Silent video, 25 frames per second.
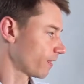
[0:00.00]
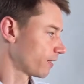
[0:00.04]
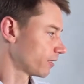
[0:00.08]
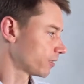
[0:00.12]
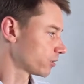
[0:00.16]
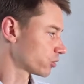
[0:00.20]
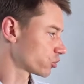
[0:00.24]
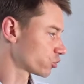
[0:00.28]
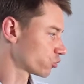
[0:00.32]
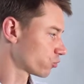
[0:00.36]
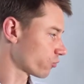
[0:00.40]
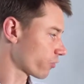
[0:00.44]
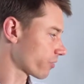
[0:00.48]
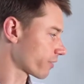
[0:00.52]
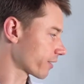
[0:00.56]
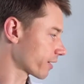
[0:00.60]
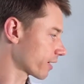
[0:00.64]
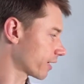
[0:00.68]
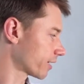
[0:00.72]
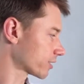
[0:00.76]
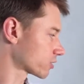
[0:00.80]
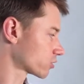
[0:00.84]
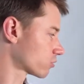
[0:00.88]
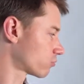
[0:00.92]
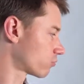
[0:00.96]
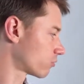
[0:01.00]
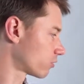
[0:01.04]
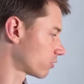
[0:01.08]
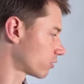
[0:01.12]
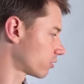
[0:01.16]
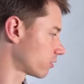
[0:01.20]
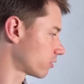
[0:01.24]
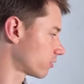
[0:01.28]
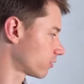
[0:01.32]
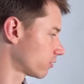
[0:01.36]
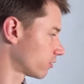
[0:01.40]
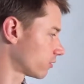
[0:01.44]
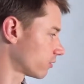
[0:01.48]
should the
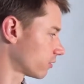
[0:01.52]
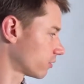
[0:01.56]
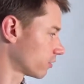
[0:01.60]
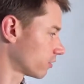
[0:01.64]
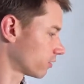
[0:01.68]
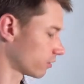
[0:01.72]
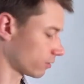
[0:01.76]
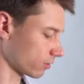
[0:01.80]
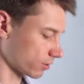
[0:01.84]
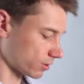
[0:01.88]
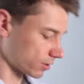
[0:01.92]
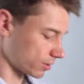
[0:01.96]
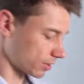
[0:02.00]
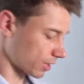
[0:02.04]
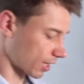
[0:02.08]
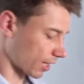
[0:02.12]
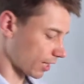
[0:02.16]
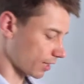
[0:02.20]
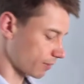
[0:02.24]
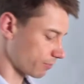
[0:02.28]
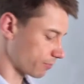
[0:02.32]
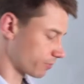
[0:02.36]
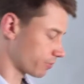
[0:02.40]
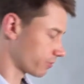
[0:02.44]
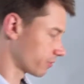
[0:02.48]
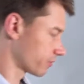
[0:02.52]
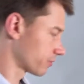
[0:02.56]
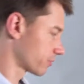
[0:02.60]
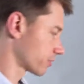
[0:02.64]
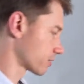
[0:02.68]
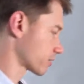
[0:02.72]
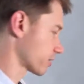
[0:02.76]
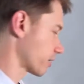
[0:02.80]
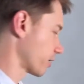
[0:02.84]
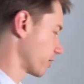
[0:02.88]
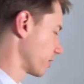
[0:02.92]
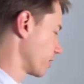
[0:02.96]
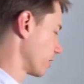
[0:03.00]
customer type,
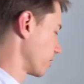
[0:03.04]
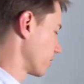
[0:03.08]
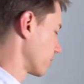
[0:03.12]
say,